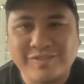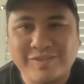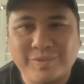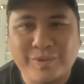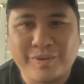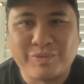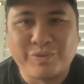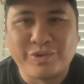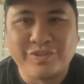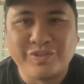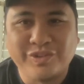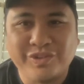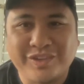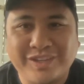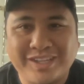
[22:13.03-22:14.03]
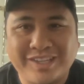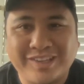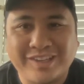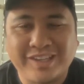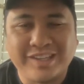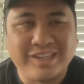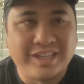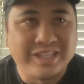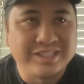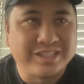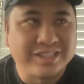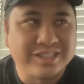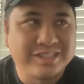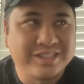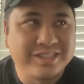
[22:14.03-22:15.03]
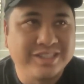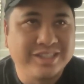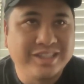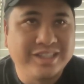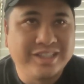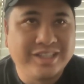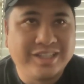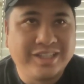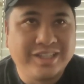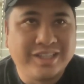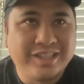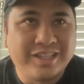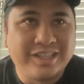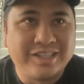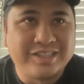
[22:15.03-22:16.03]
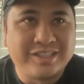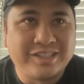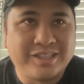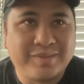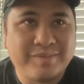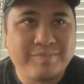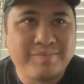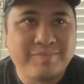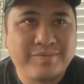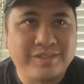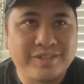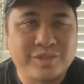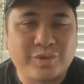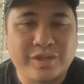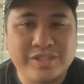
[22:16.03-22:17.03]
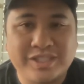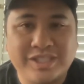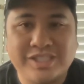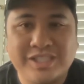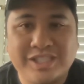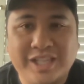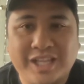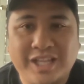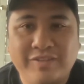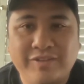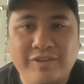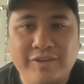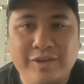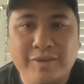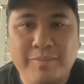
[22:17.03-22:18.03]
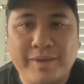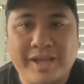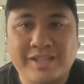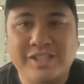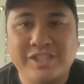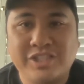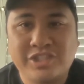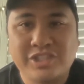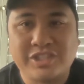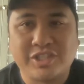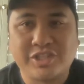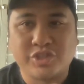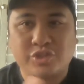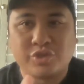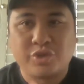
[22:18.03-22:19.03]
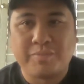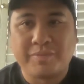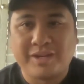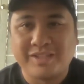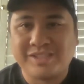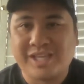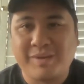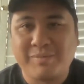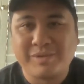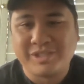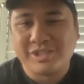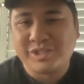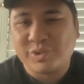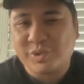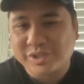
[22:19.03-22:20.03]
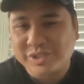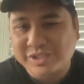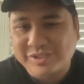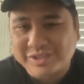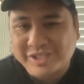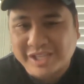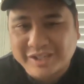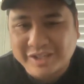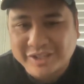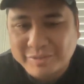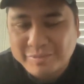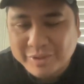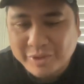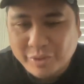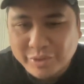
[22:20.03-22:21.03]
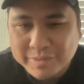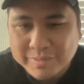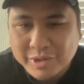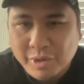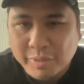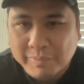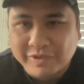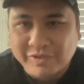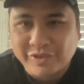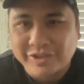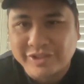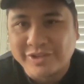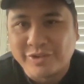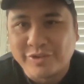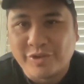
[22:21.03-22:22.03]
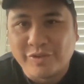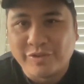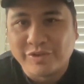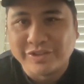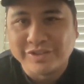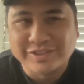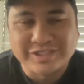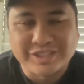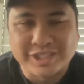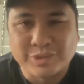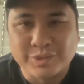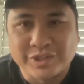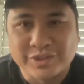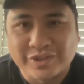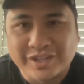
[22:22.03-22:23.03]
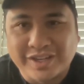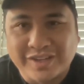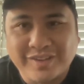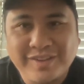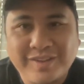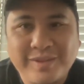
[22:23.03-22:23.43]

of the web three food right now, and it's, it's, it's um, crazy to see that level impact in such a short amount of time because the store has technically been, only been open for a little over six weeks right now.